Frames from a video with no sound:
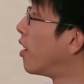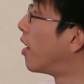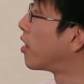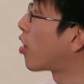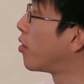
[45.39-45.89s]

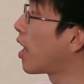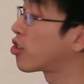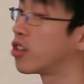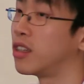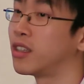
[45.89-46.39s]
And the
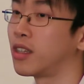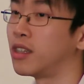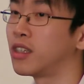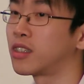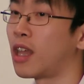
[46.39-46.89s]
connection in
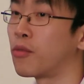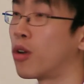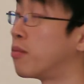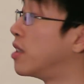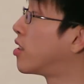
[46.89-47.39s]
this
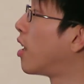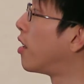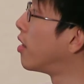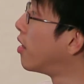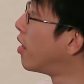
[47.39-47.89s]
network means
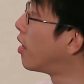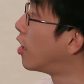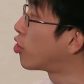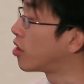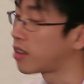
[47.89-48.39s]
that a
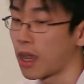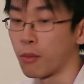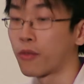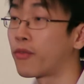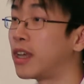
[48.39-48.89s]
certain type
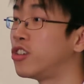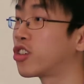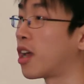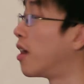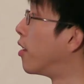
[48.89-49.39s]
of phage
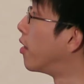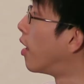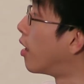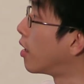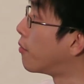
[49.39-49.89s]
can
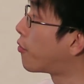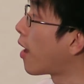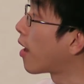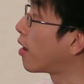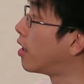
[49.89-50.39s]

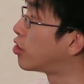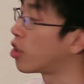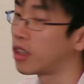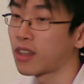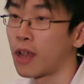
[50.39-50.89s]
infect a
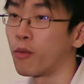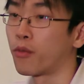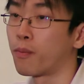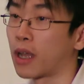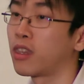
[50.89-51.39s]
certain type
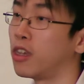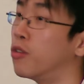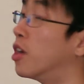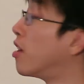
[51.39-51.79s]
of bacteria.